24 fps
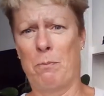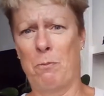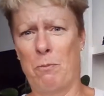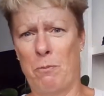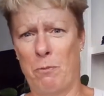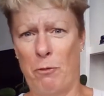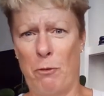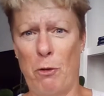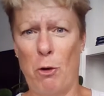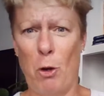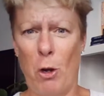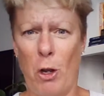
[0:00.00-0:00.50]

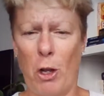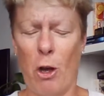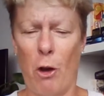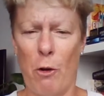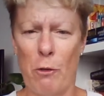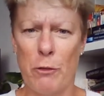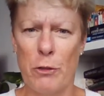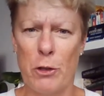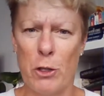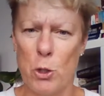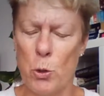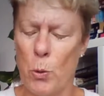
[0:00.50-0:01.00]
falling
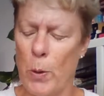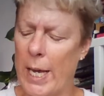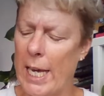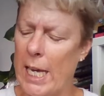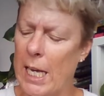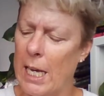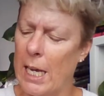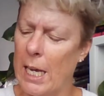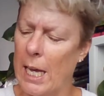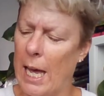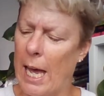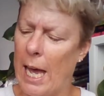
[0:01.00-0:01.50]
off the
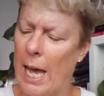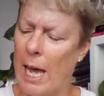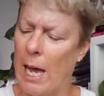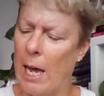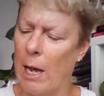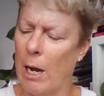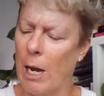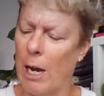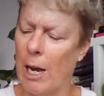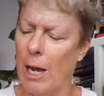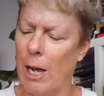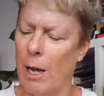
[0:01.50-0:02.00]
twig
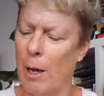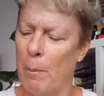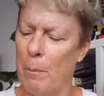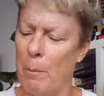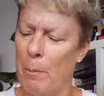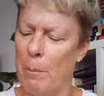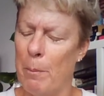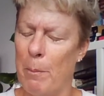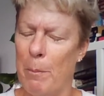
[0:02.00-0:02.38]
uh,